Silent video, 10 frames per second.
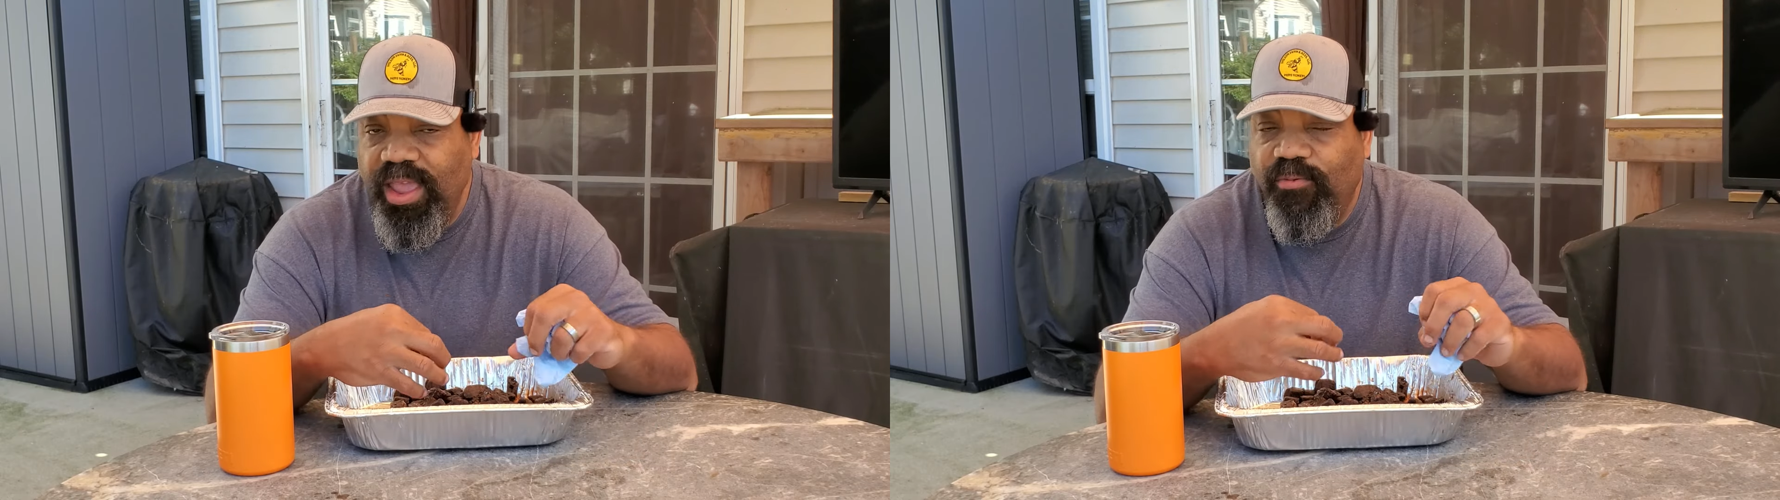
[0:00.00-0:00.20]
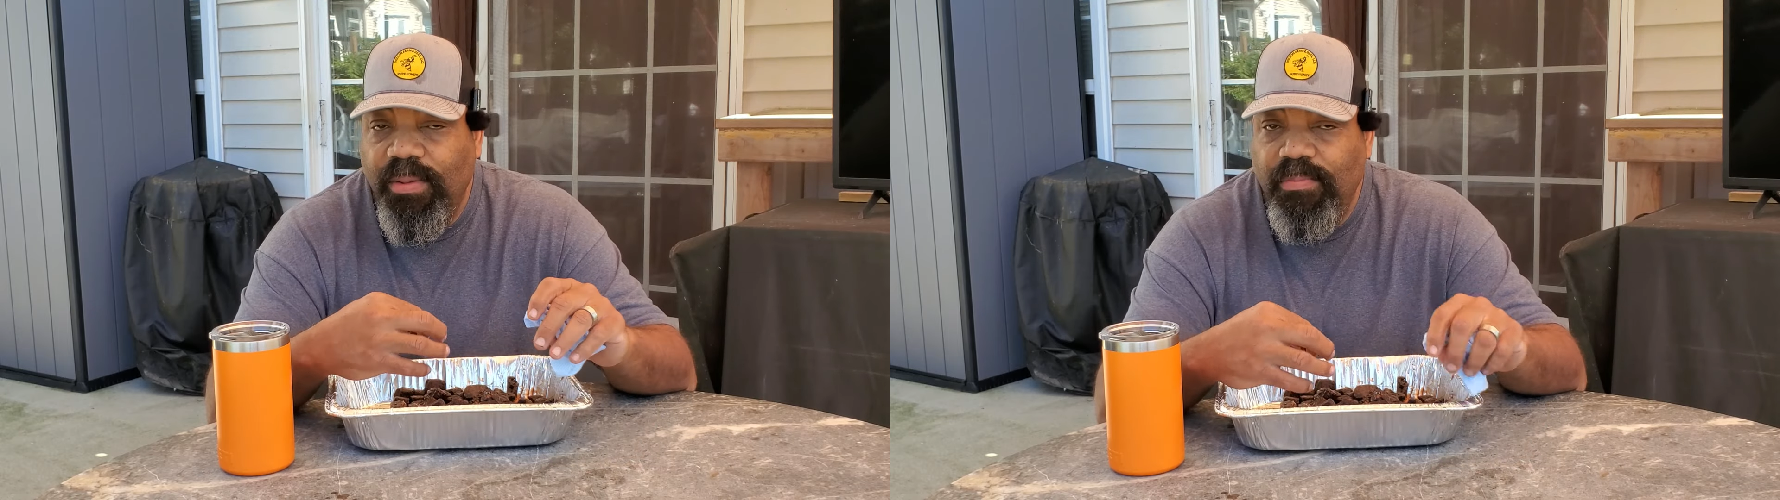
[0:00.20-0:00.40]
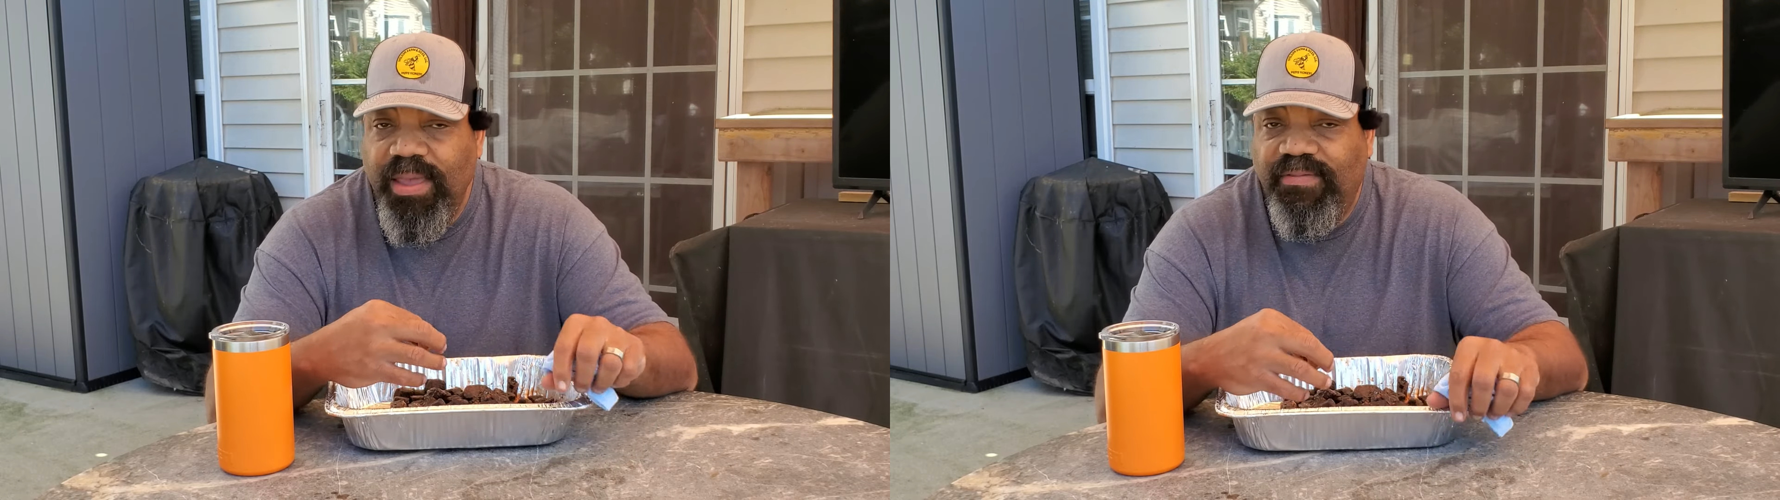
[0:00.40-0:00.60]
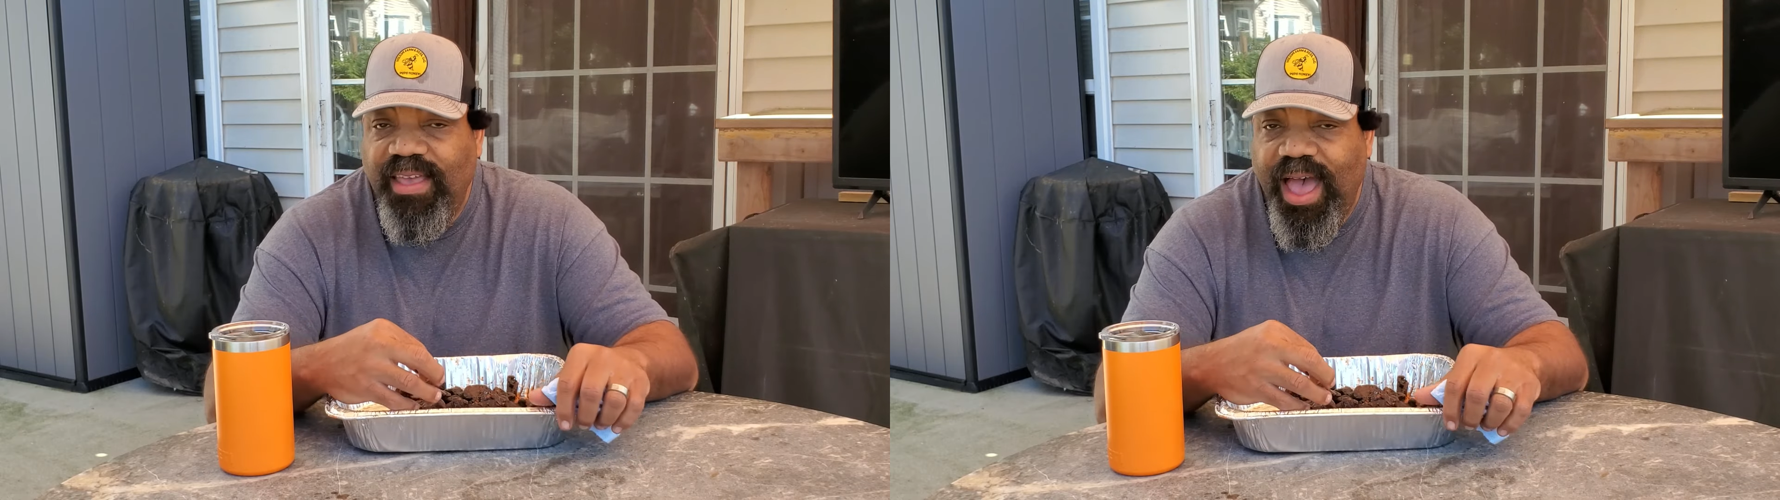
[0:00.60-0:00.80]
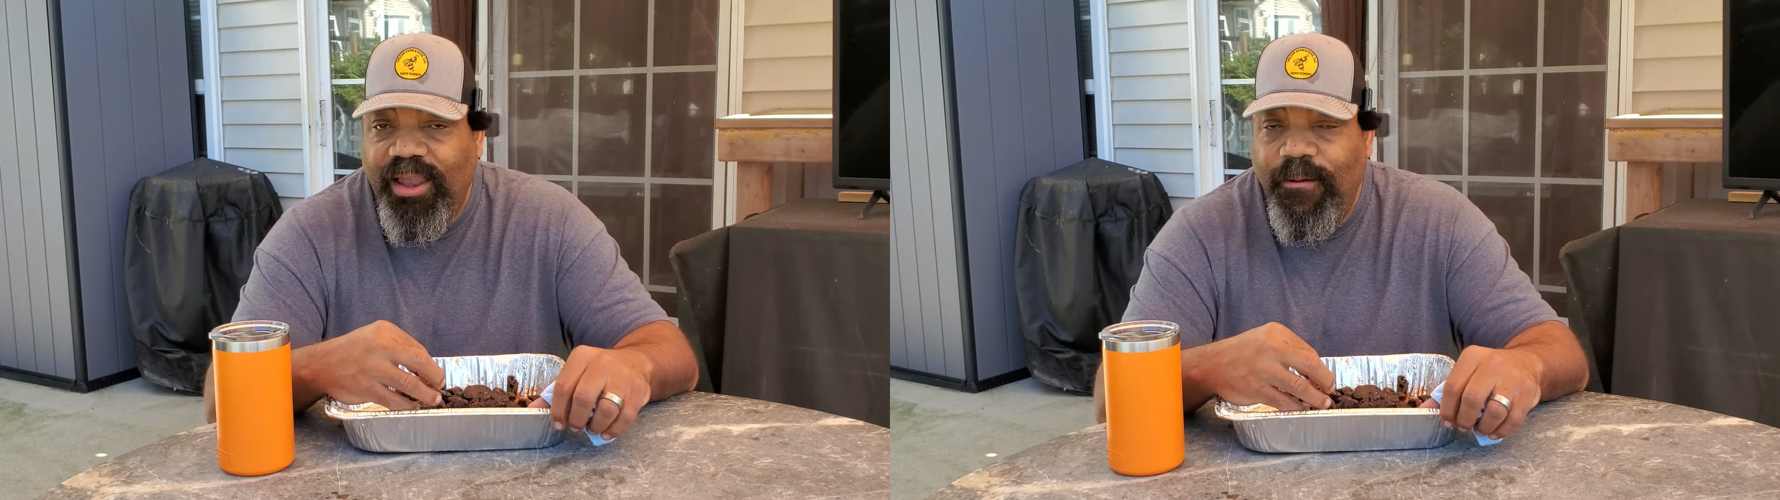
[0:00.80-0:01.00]
these with beef
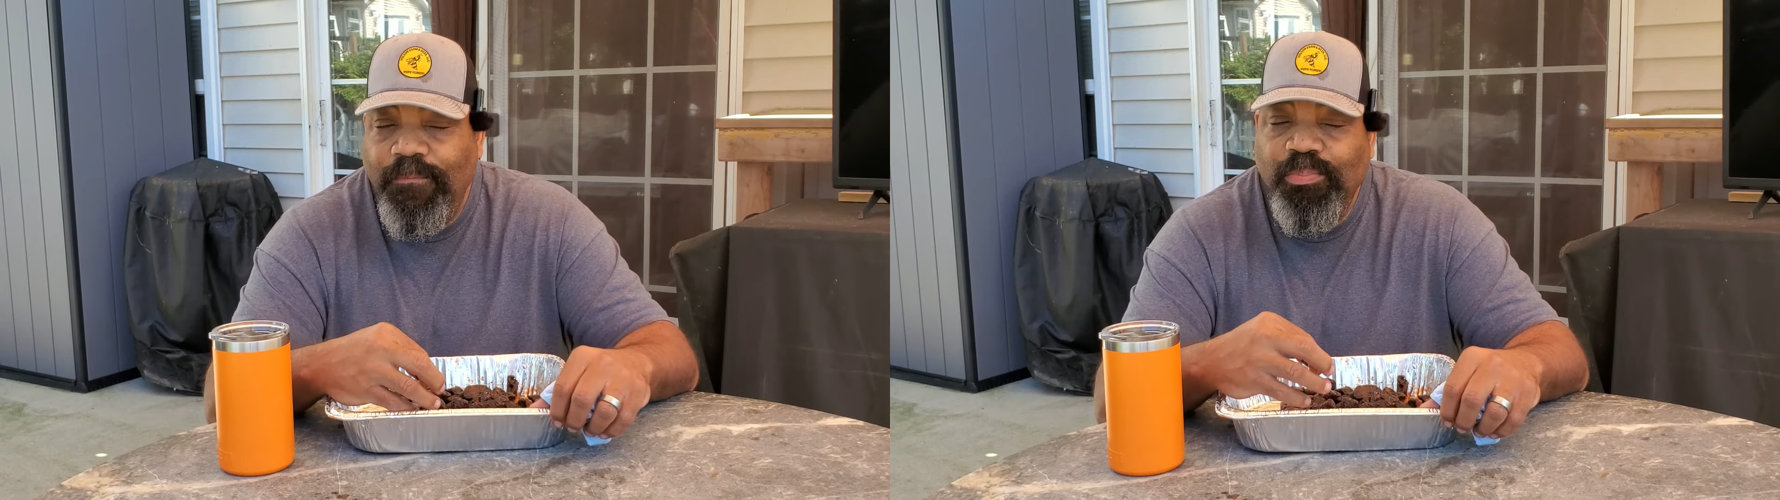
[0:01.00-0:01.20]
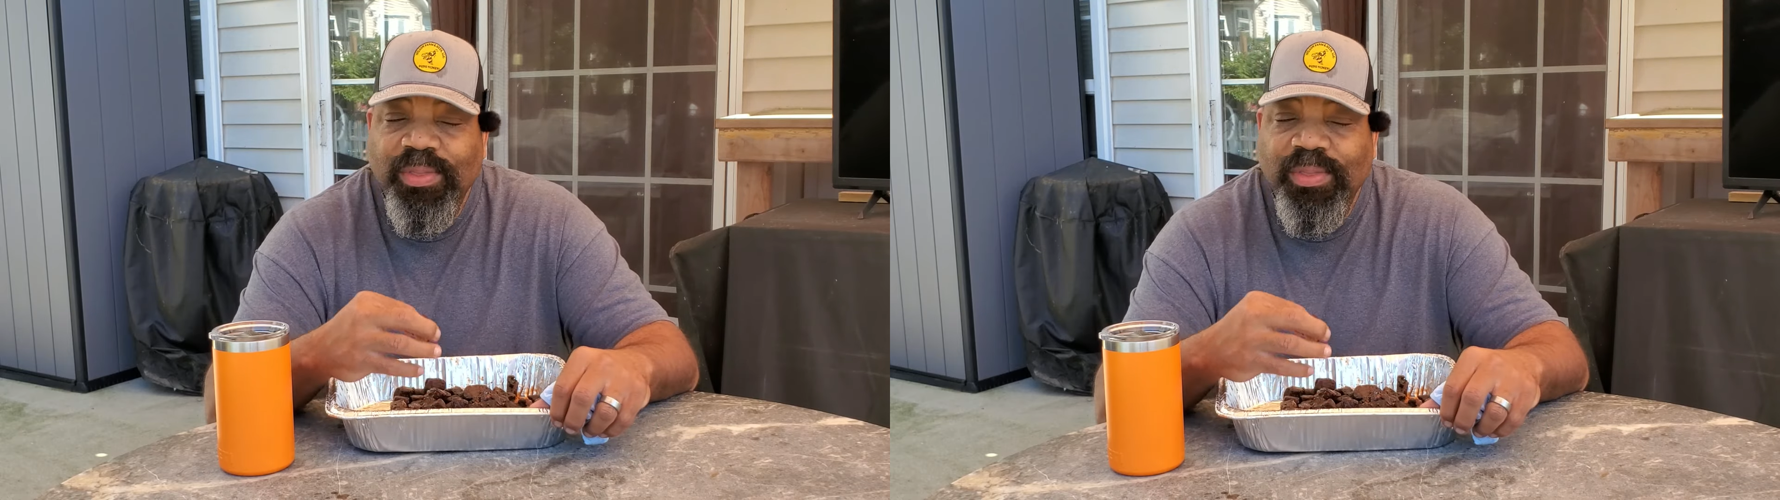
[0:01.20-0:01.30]
tallow,